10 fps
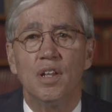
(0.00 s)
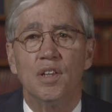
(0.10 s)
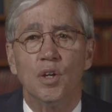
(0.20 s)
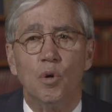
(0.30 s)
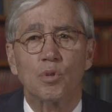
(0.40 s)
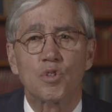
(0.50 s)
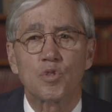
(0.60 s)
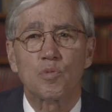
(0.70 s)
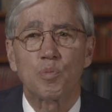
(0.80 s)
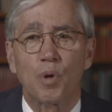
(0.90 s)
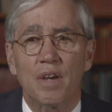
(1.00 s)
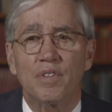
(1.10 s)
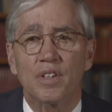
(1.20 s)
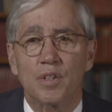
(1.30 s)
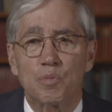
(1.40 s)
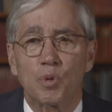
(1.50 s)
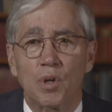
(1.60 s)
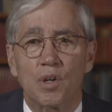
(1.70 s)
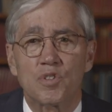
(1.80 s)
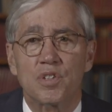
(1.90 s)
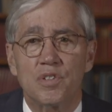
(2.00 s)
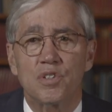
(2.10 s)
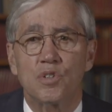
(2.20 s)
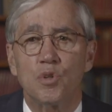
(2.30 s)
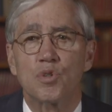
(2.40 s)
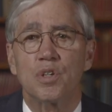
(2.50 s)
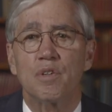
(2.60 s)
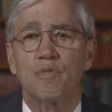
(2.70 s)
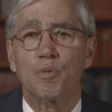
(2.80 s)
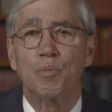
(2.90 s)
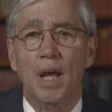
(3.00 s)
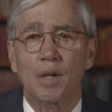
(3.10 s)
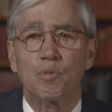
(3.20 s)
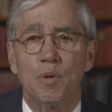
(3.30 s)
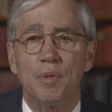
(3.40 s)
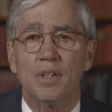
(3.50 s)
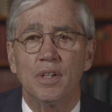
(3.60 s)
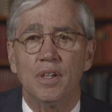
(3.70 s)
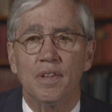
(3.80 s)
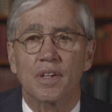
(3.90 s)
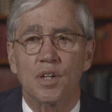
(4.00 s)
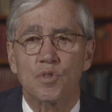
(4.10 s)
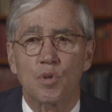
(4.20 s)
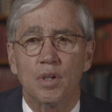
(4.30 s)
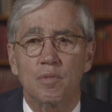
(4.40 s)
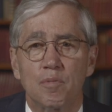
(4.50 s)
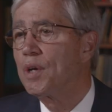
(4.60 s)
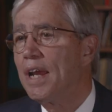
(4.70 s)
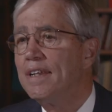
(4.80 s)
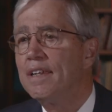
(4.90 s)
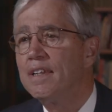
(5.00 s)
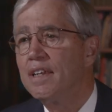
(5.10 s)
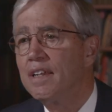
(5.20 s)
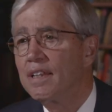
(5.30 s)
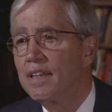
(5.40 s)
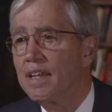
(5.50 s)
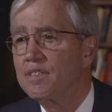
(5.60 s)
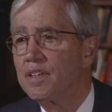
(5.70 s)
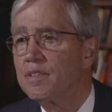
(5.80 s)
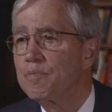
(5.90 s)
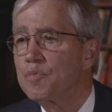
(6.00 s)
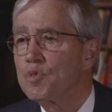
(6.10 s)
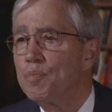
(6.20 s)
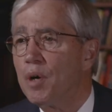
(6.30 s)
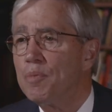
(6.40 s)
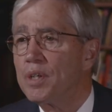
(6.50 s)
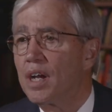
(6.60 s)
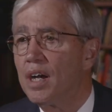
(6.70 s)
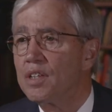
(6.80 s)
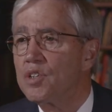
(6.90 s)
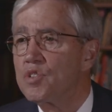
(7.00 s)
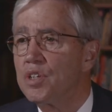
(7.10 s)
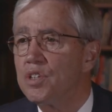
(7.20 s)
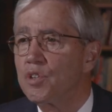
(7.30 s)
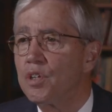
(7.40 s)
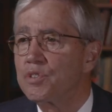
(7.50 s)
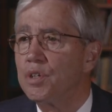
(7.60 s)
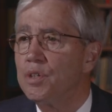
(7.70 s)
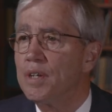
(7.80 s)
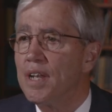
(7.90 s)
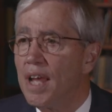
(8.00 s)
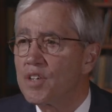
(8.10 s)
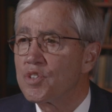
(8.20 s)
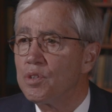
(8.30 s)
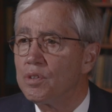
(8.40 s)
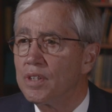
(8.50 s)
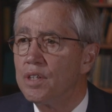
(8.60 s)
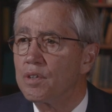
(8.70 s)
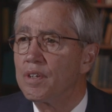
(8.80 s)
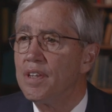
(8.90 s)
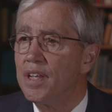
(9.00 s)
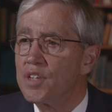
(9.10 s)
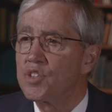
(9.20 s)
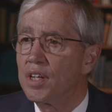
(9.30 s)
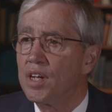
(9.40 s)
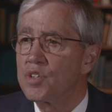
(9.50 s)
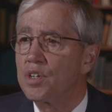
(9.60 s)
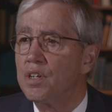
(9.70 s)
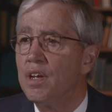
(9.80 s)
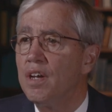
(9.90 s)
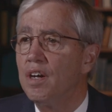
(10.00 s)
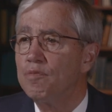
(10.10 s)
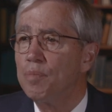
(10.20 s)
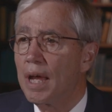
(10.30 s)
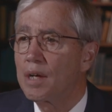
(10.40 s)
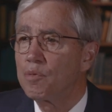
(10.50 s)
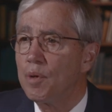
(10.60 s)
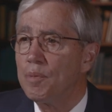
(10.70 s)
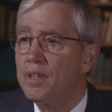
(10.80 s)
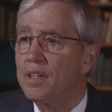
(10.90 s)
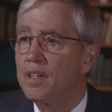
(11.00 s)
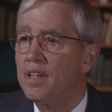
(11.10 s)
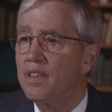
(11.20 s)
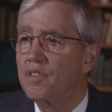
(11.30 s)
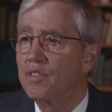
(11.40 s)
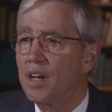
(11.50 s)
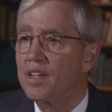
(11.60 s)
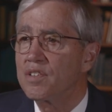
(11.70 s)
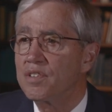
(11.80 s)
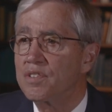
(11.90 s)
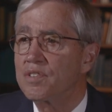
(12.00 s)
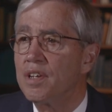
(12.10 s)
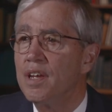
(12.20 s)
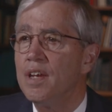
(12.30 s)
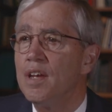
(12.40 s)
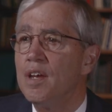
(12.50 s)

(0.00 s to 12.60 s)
the oldest private liberal arts institution for black women in the country. Located in Atlanta, Spelman College is also a national leader in the education of black women in the sciences,